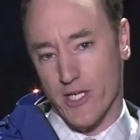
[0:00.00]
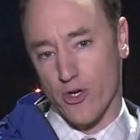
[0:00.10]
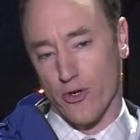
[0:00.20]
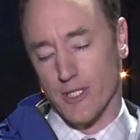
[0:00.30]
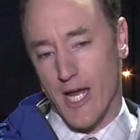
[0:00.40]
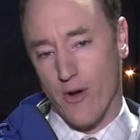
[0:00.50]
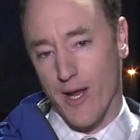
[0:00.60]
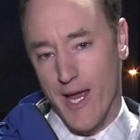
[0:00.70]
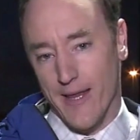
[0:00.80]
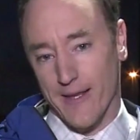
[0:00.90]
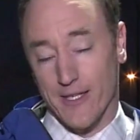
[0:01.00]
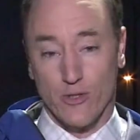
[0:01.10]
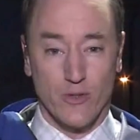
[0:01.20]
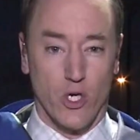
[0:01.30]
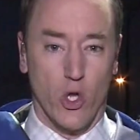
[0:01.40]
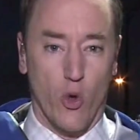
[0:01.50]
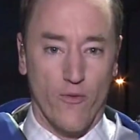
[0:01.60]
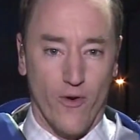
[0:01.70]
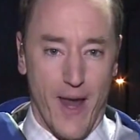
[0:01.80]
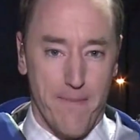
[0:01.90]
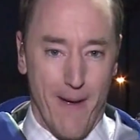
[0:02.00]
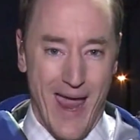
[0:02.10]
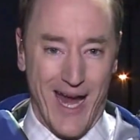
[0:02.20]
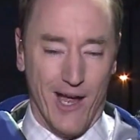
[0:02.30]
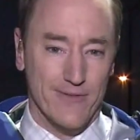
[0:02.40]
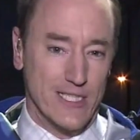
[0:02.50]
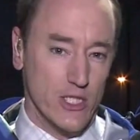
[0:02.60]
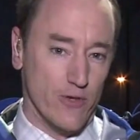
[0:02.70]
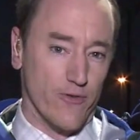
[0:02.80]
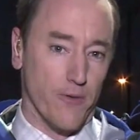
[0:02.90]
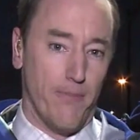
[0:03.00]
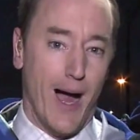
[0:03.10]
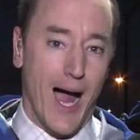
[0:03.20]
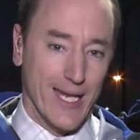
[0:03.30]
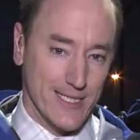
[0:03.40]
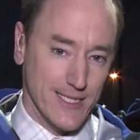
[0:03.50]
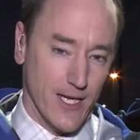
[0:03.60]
It turns out that this was all over a bag of silver pots.